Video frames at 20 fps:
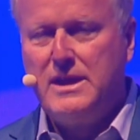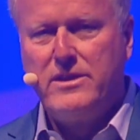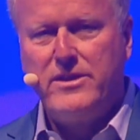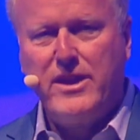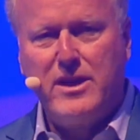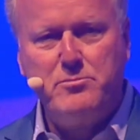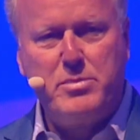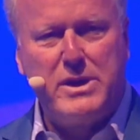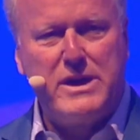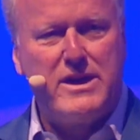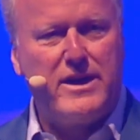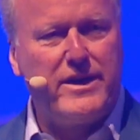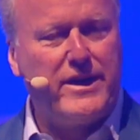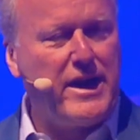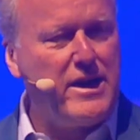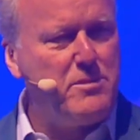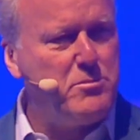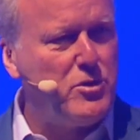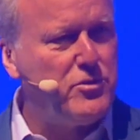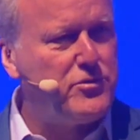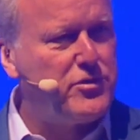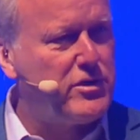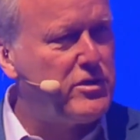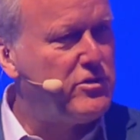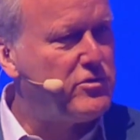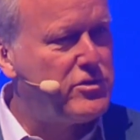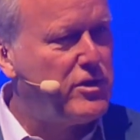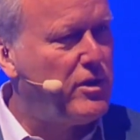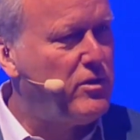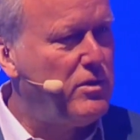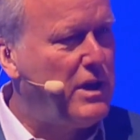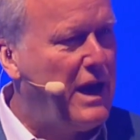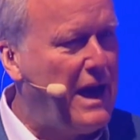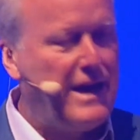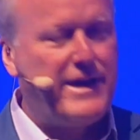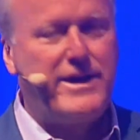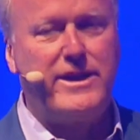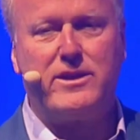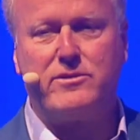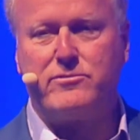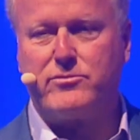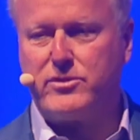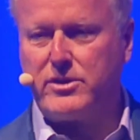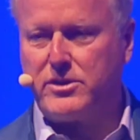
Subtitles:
They've been unable to control hacking, for